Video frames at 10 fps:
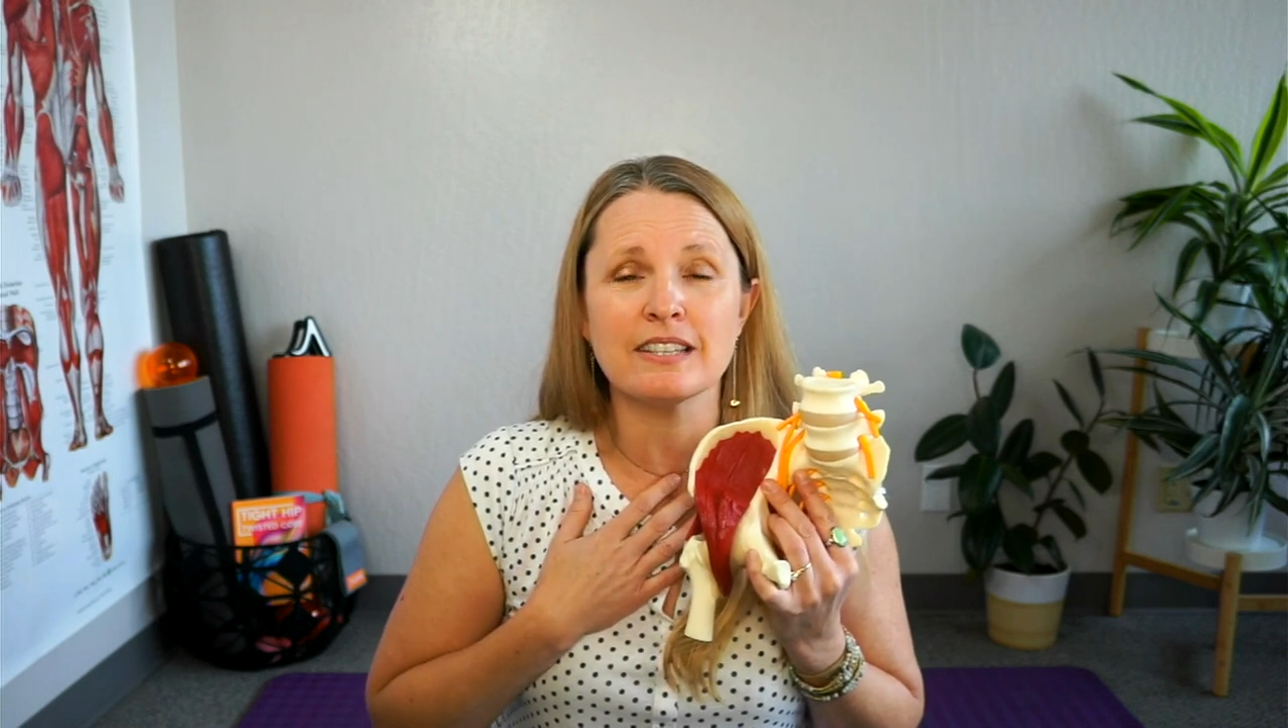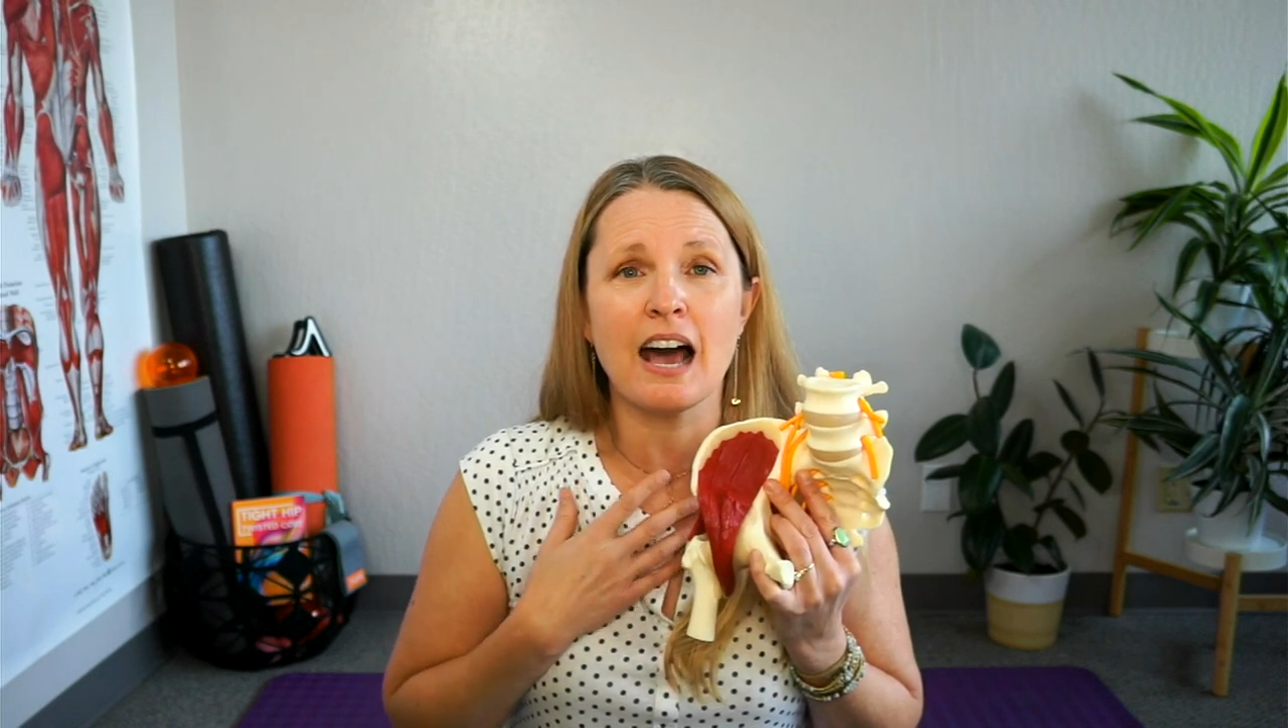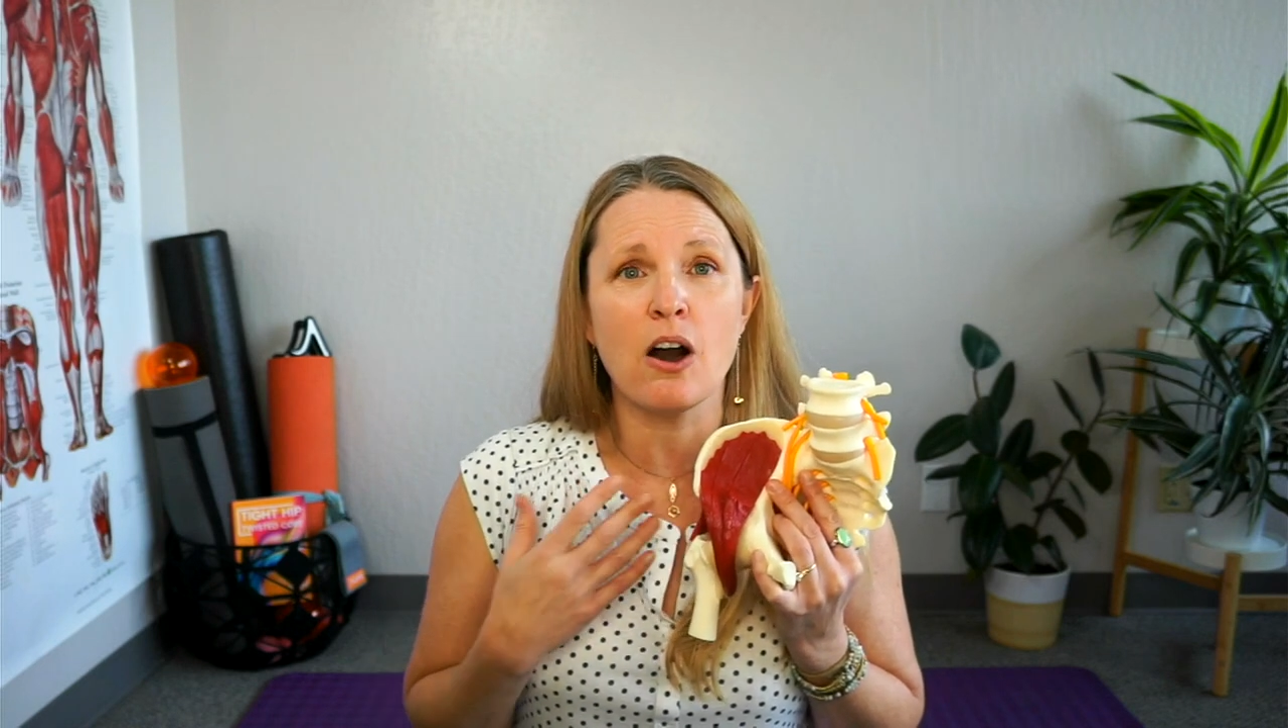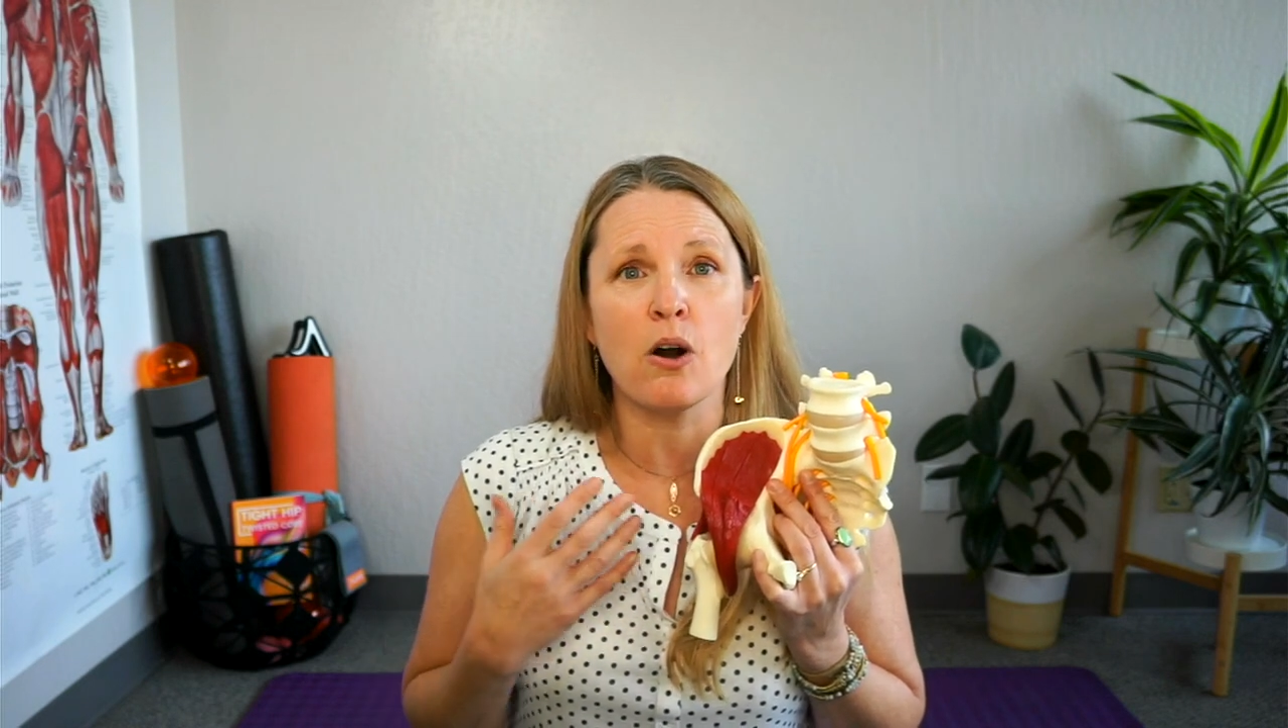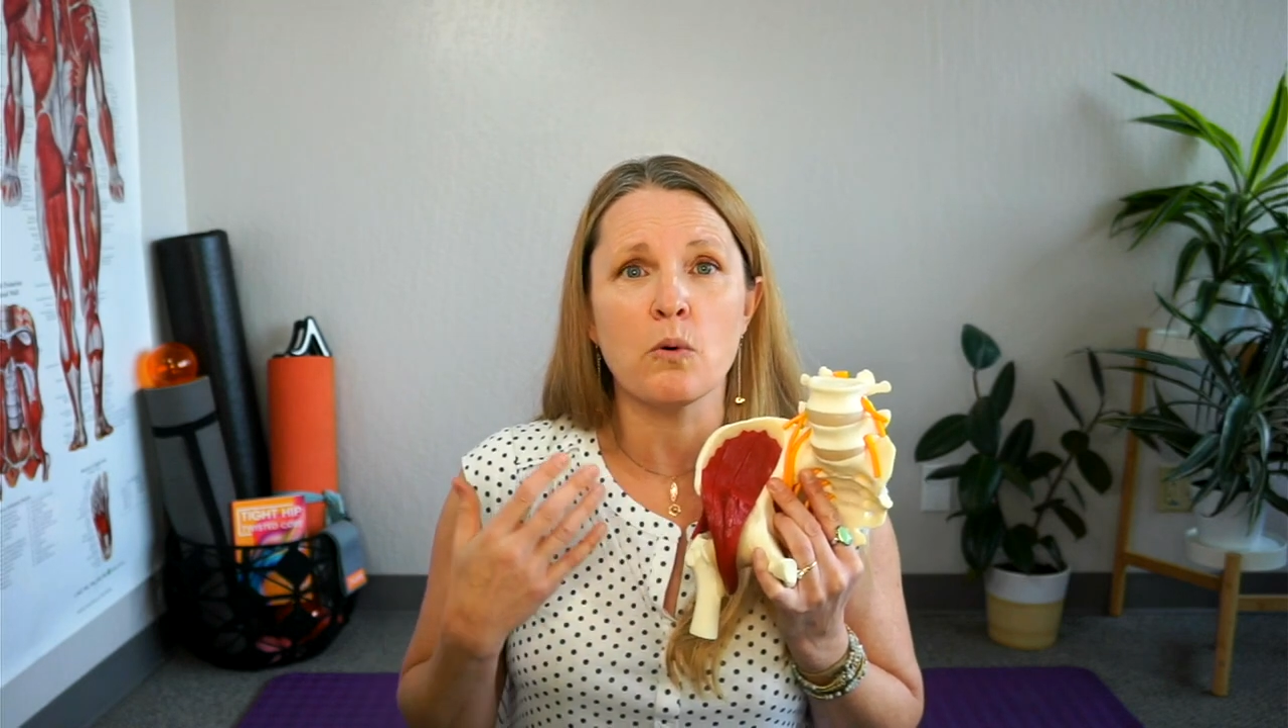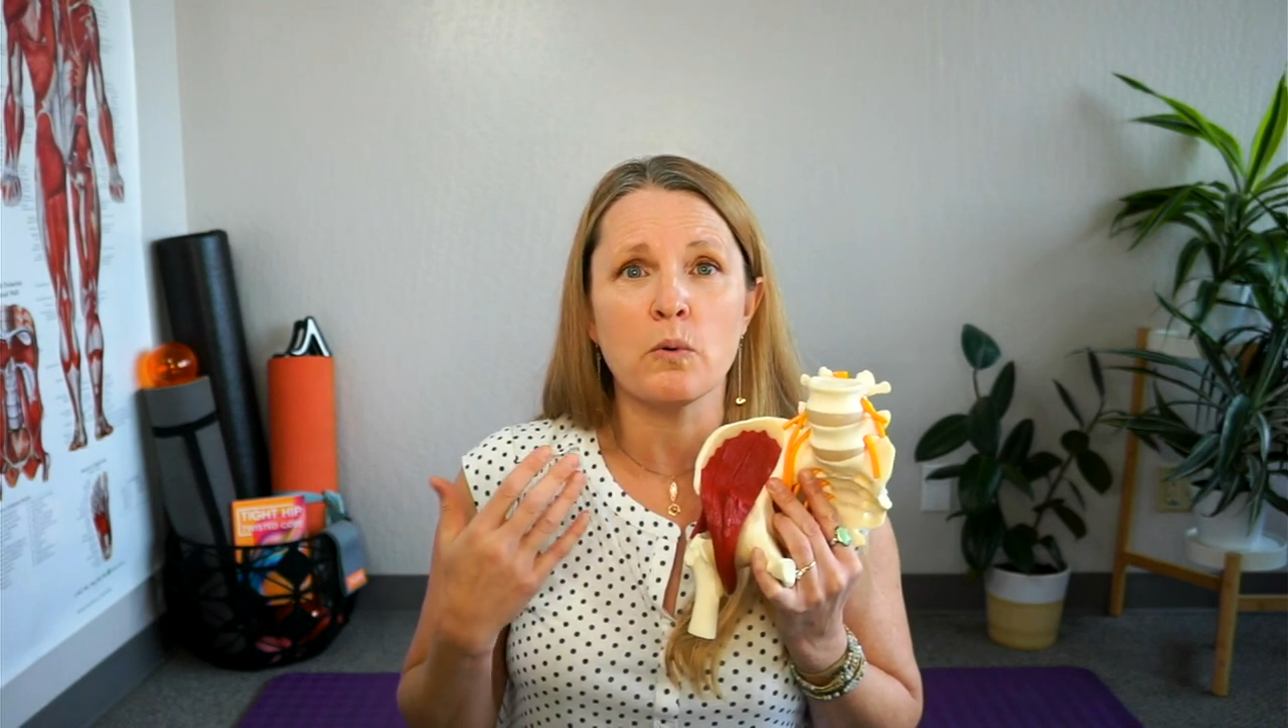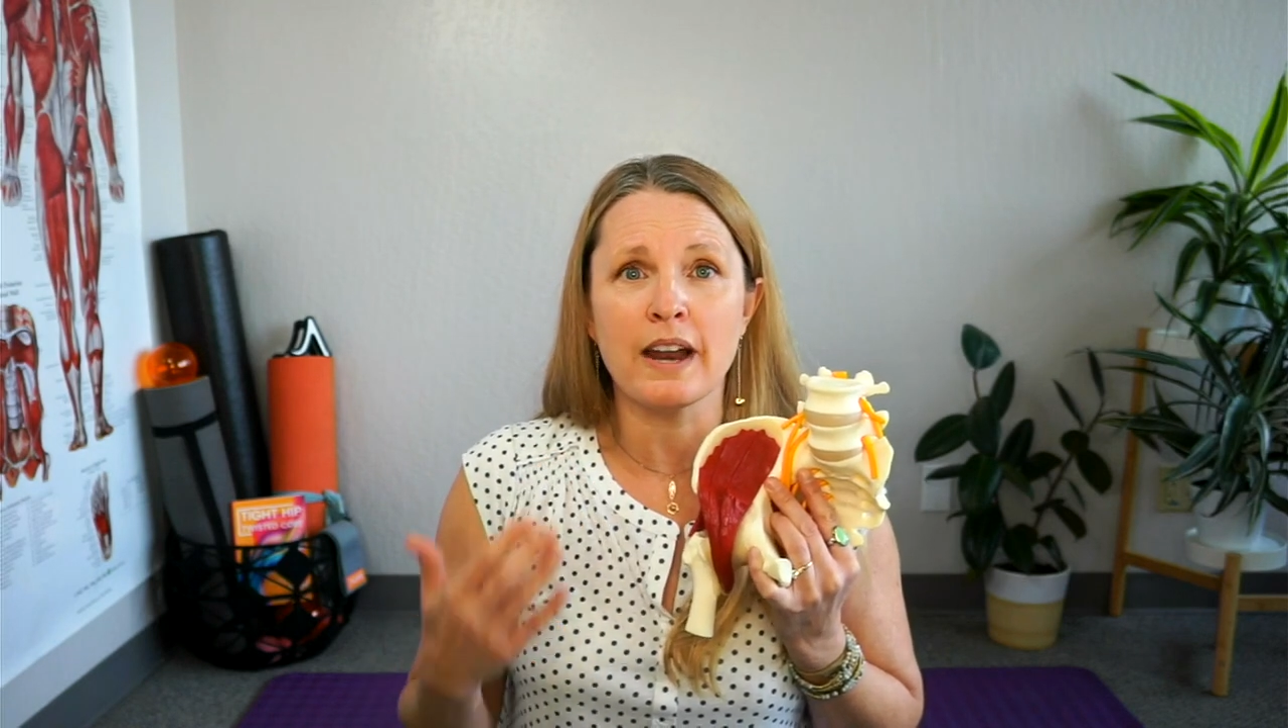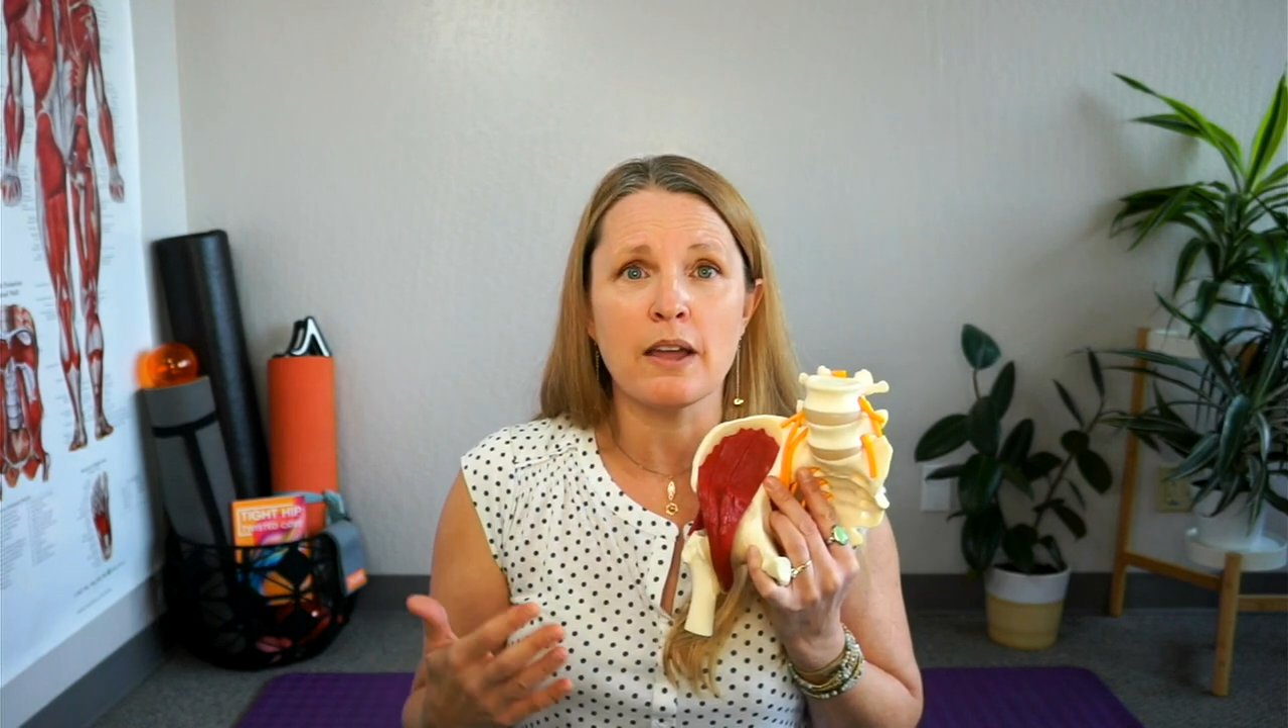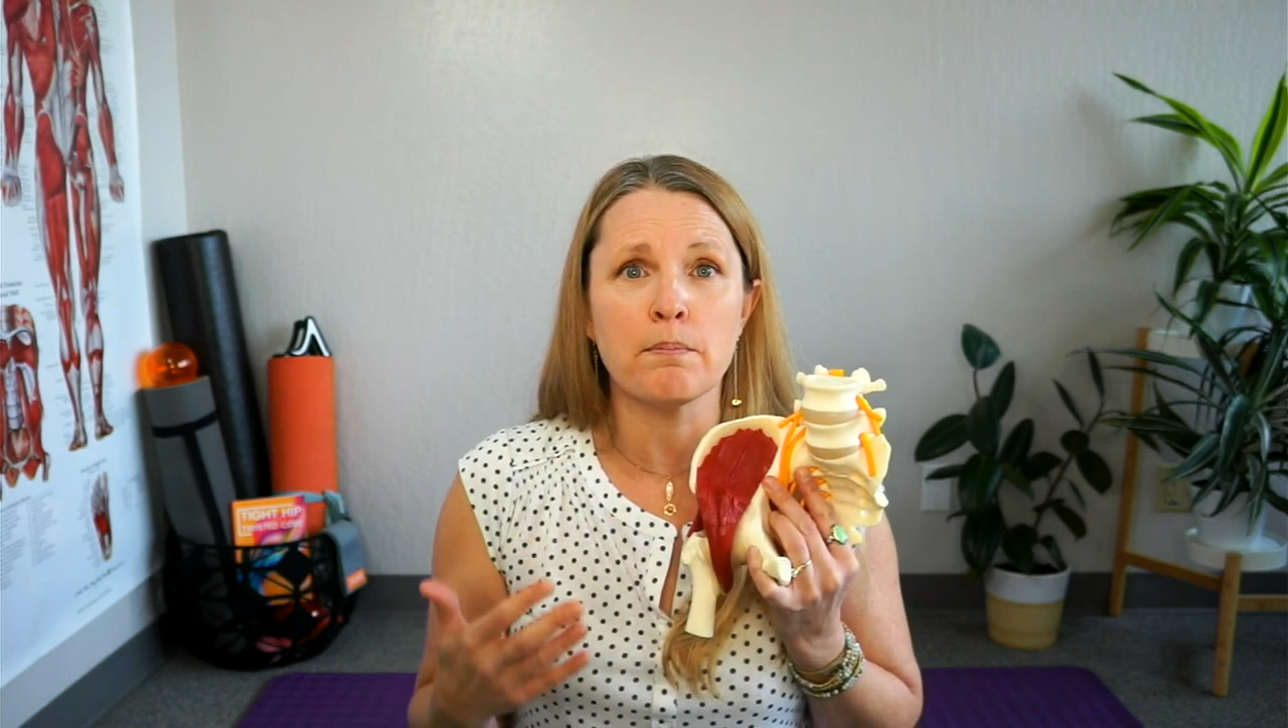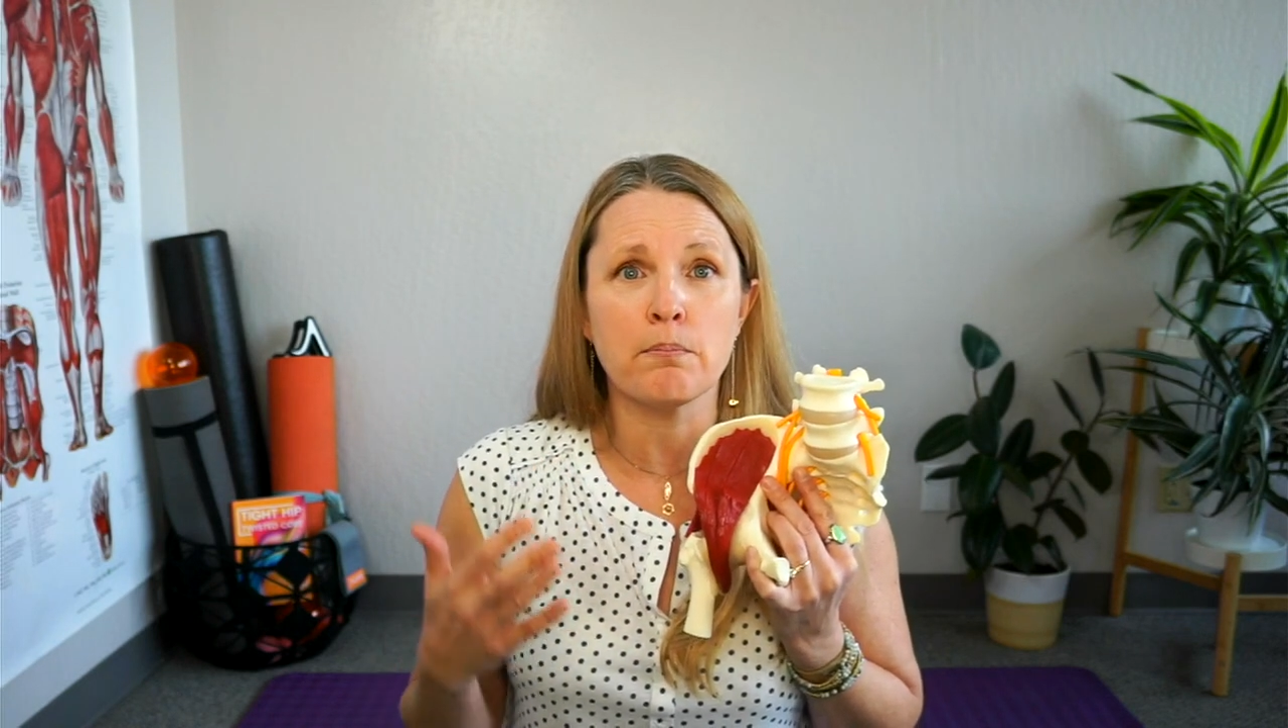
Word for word: how when I